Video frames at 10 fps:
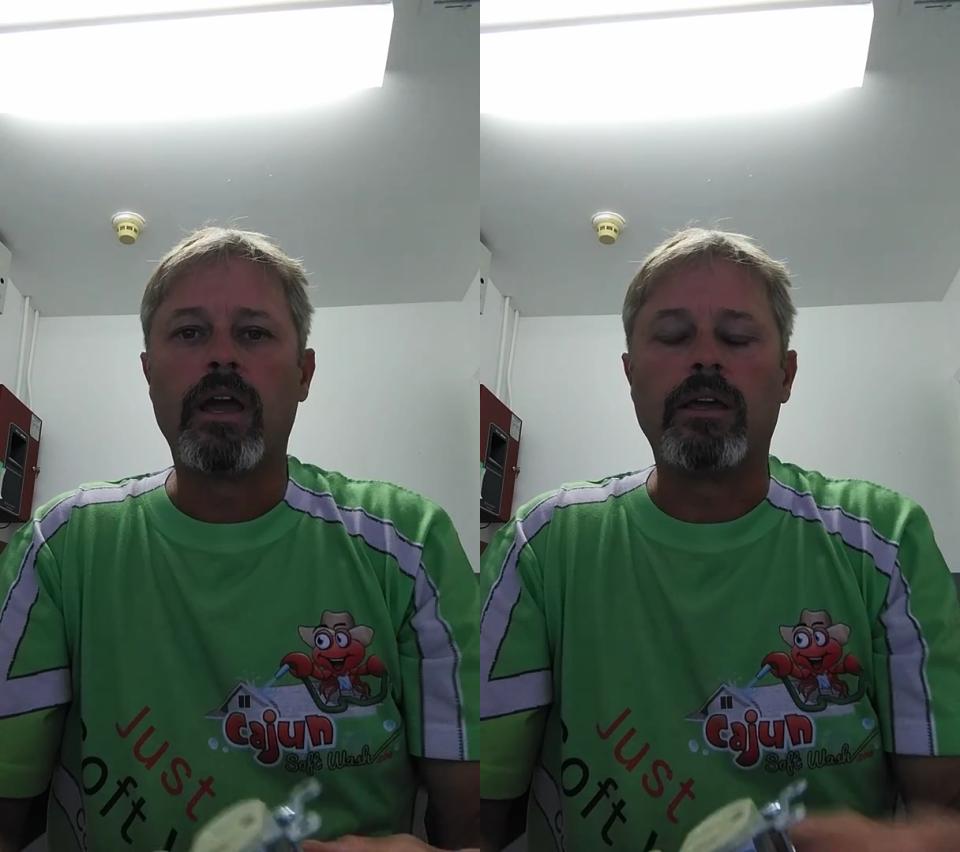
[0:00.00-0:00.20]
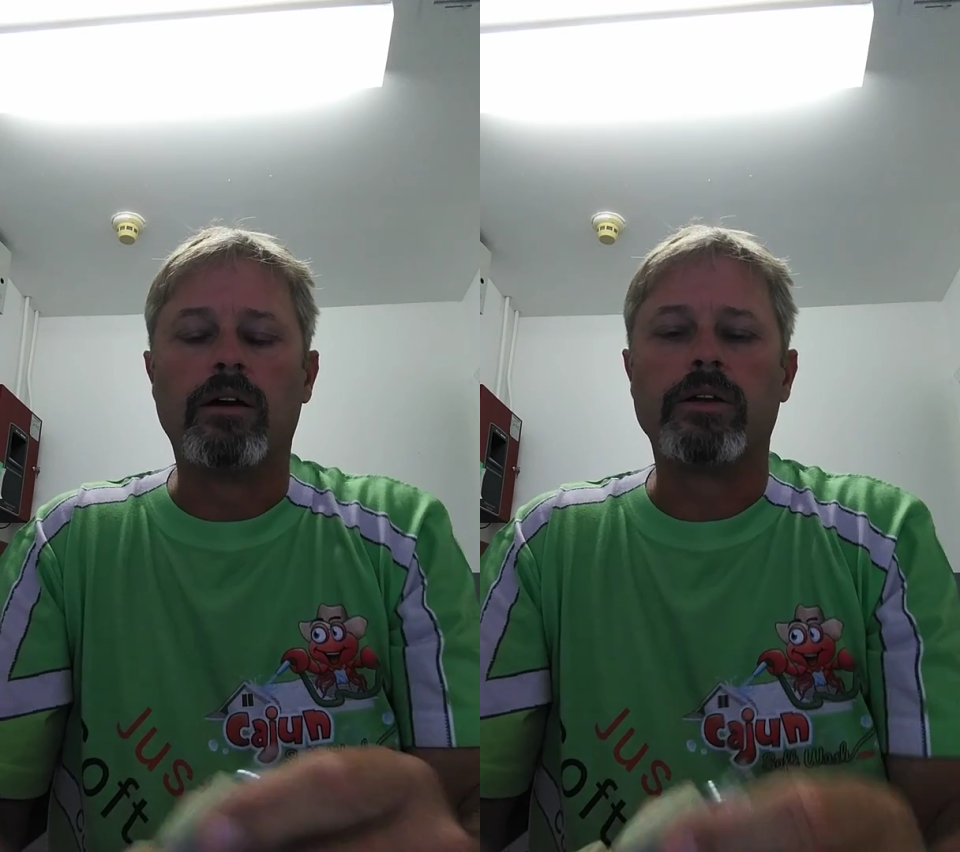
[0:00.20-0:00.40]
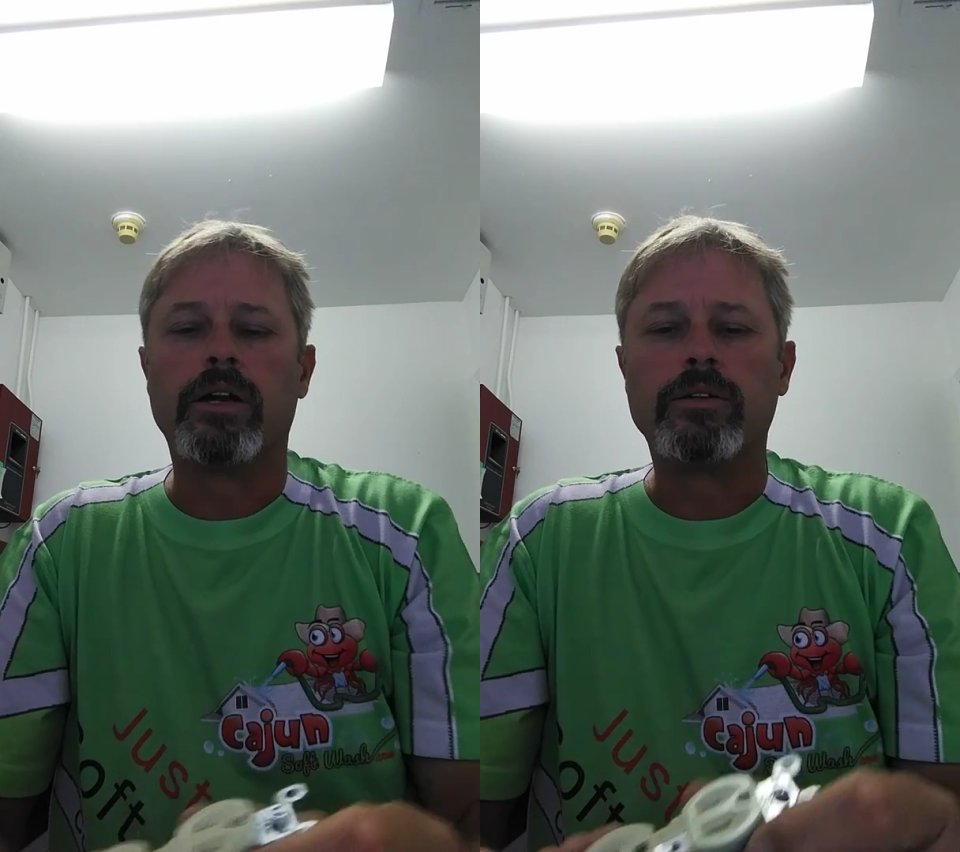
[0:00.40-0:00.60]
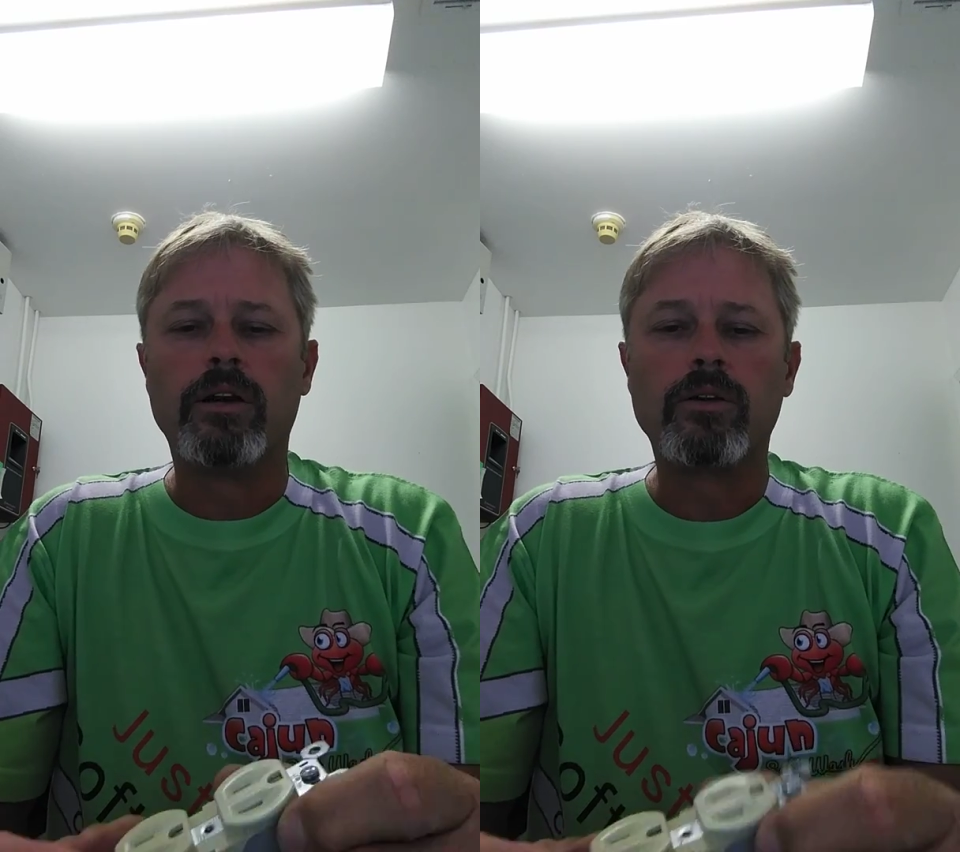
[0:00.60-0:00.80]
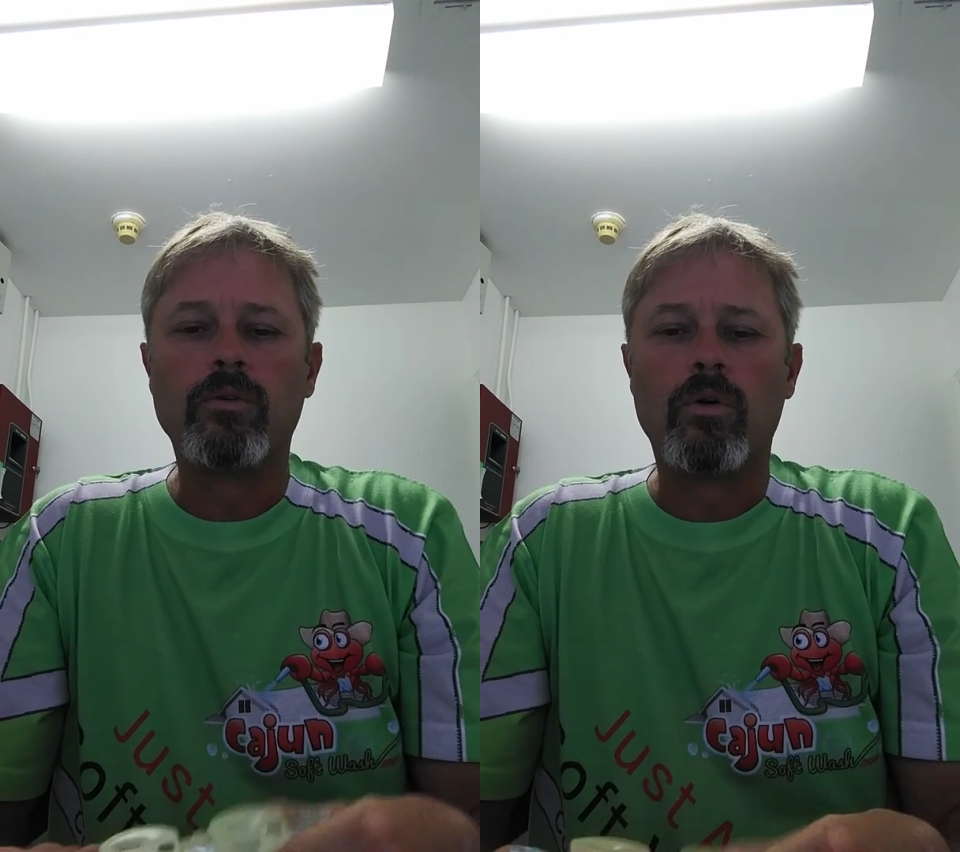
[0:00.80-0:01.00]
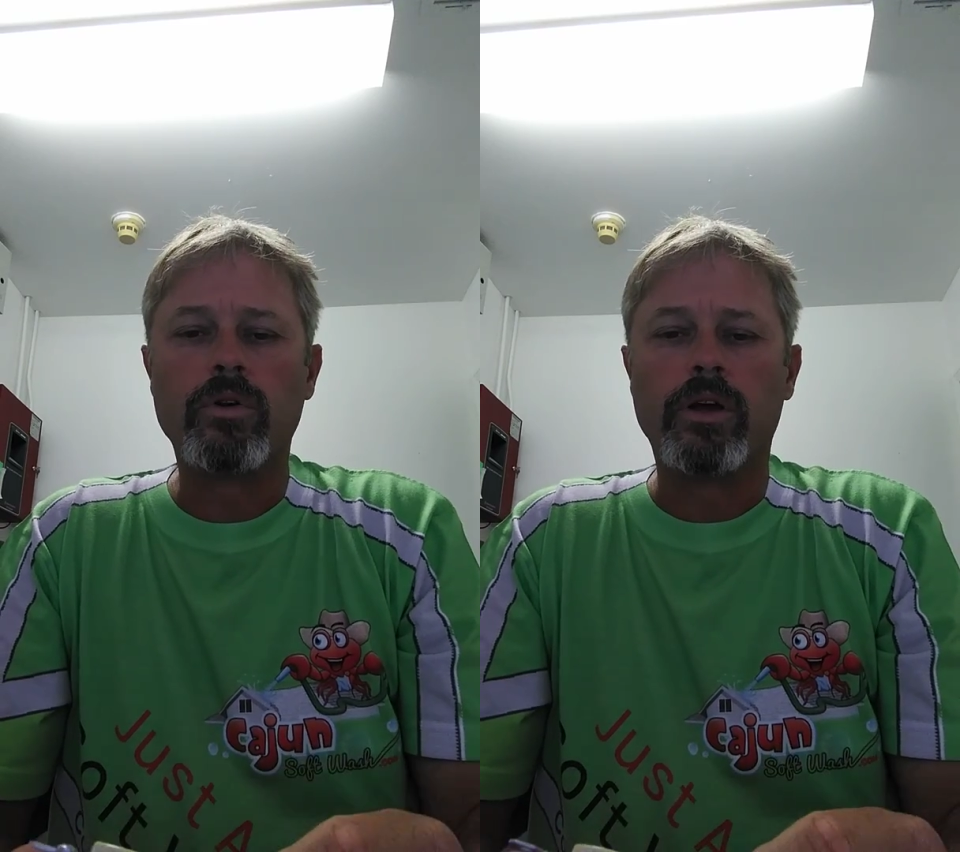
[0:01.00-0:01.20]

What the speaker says: Hey y'all, you got Doug Moore,